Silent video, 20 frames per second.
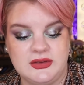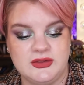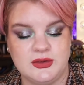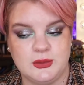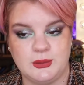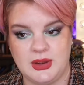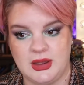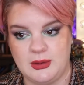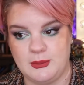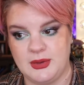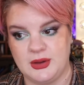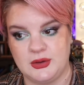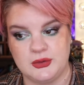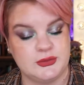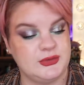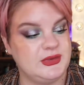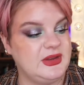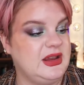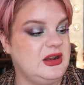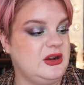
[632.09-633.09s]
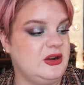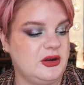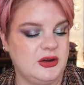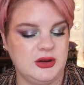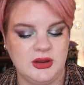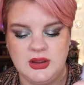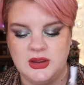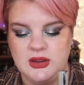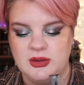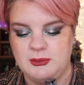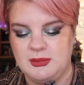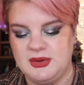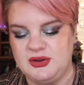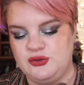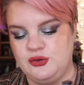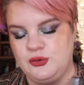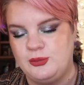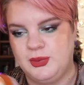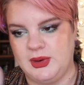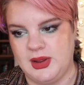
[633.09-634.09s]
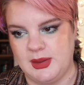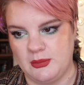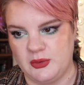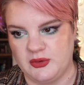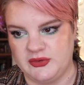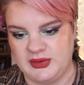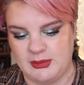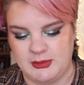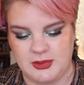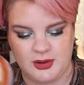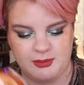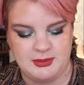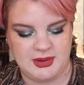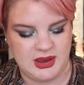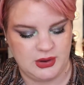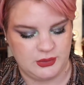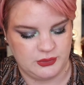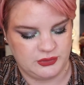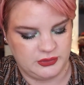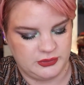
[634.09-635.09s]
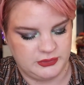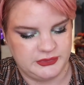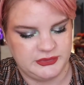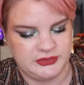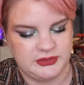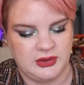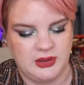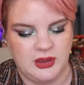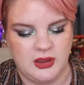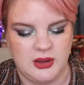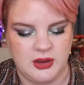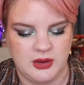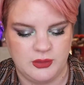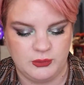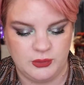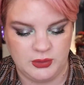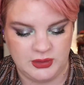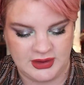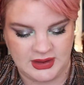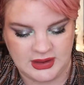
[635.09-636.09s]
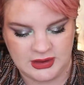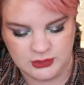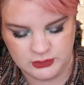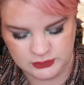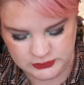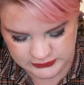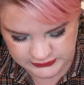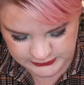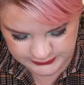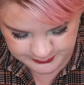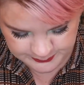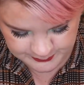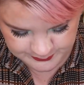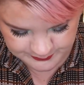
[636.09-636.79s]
So we have my concealer, my 2 primers and my powders rolling out.